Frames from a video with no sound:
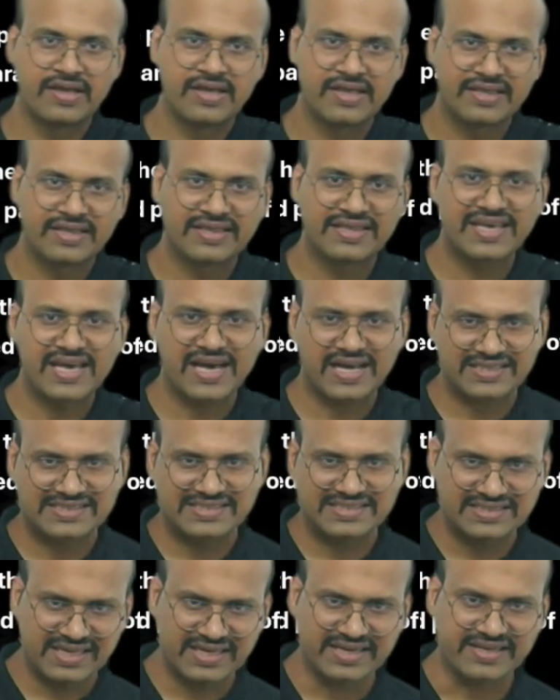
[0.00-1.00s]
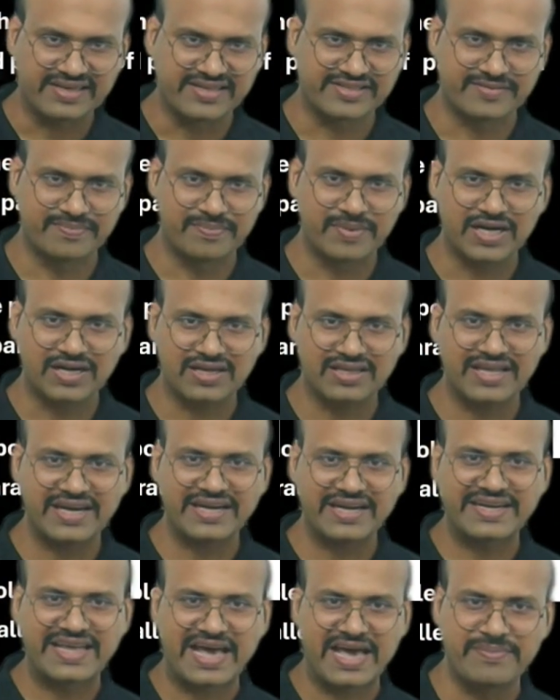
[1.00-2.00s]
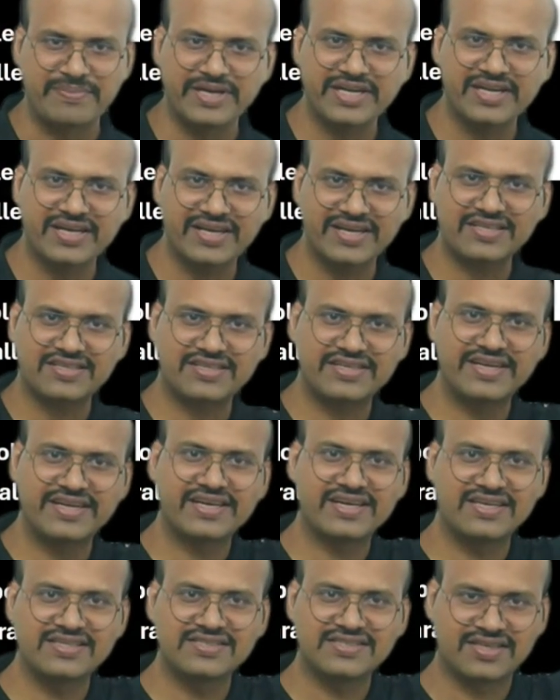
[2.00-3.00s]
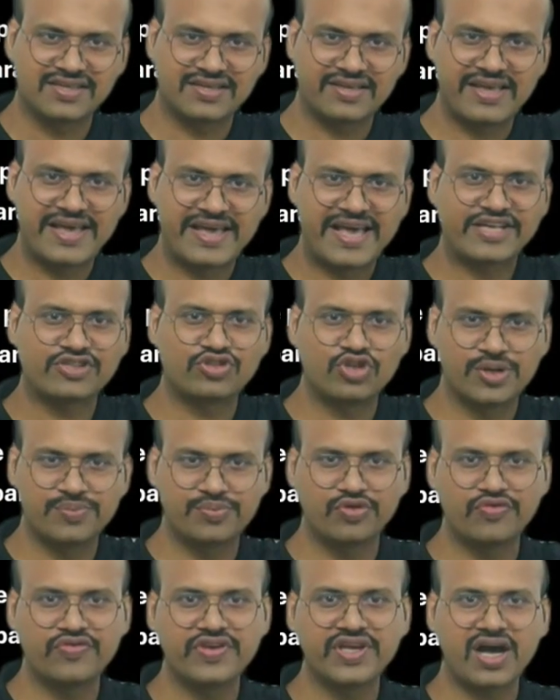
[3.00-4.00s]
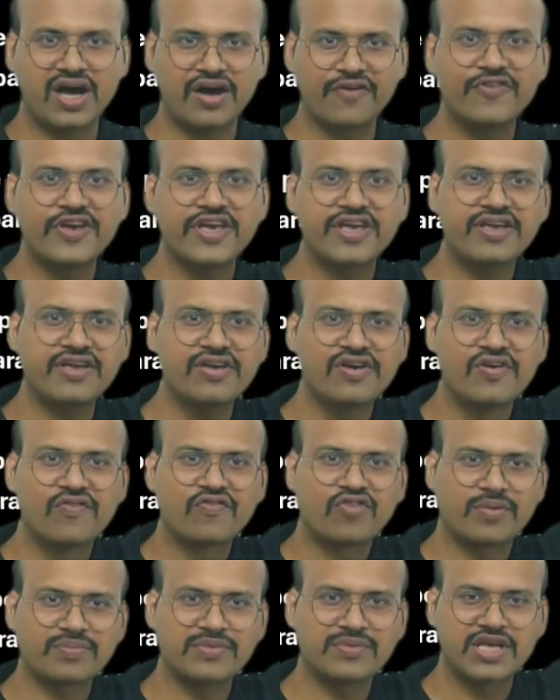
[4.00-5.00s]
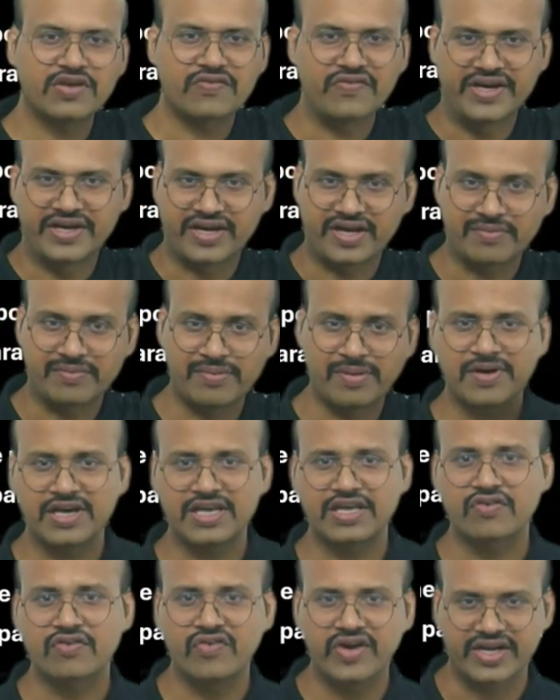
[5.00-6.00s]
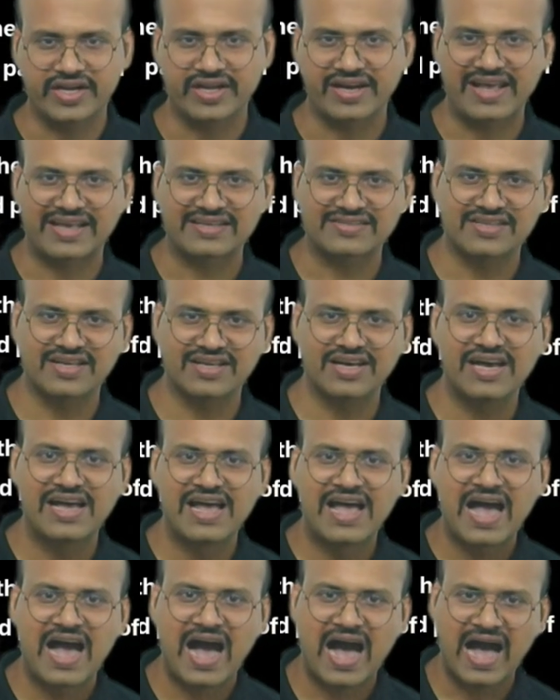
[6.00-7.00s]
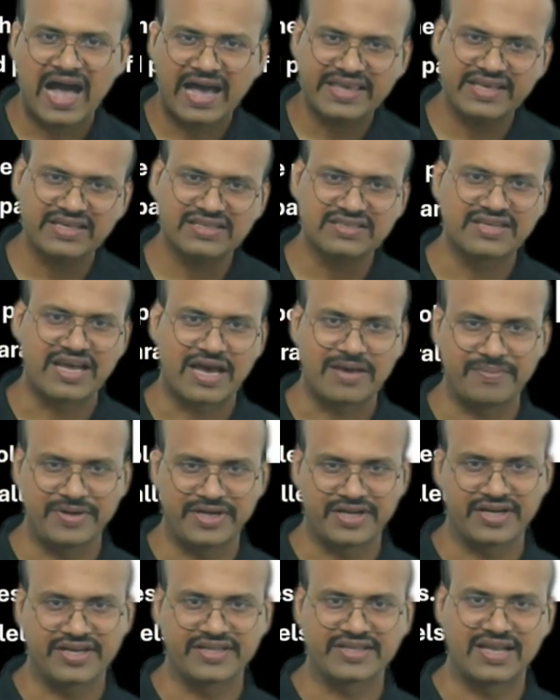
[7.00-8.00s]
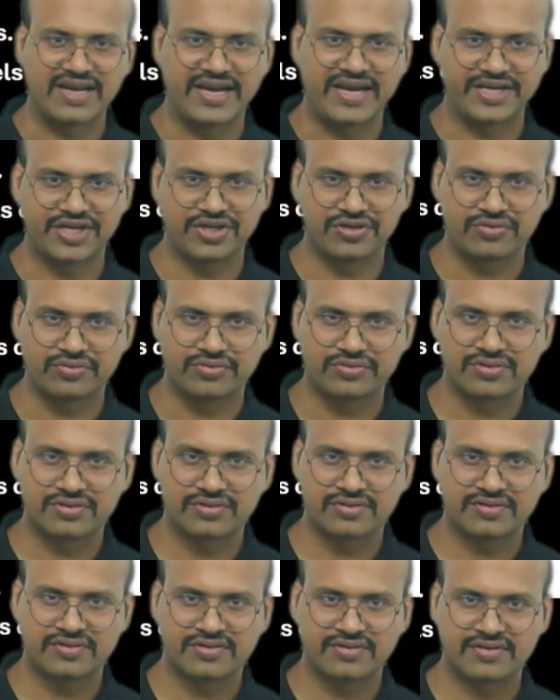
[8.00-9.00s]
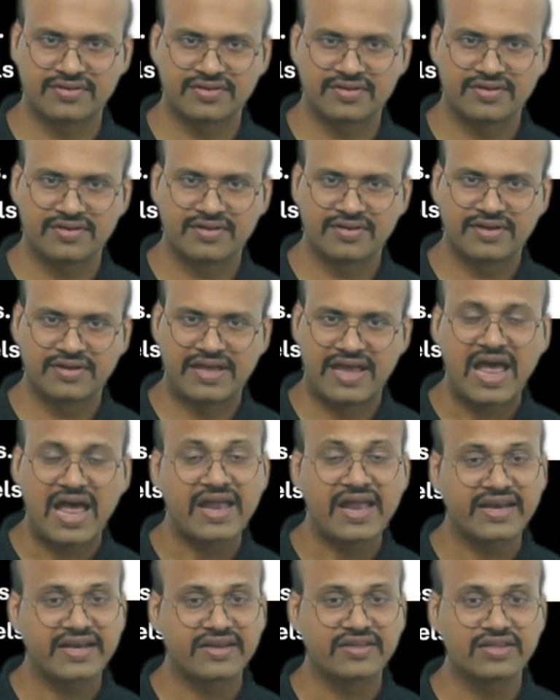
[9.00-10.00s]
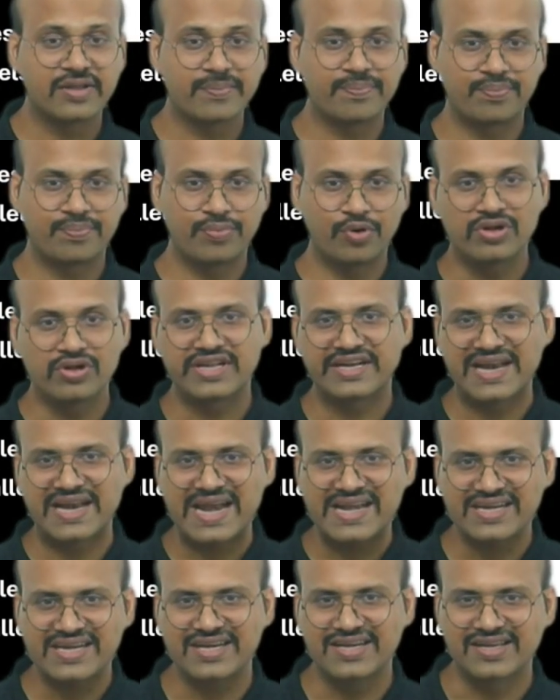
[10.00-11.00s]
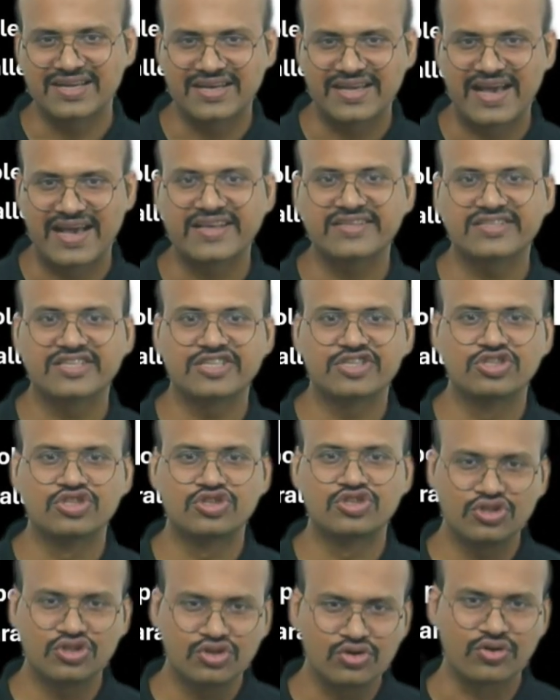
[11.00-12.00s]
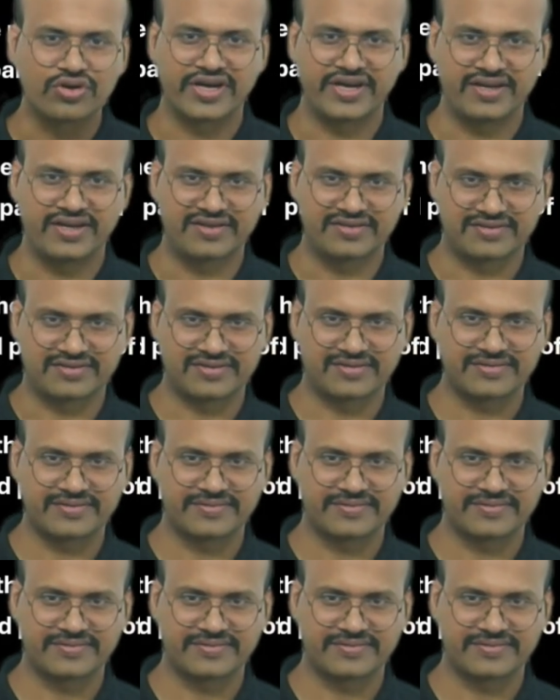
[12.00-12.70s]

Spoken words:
they are circles, but their diameter is decreasing as you are moving away from the equator. Remember, equator has the highest diameter in the latitude, and the pole, the 90 degree, has 0 radius.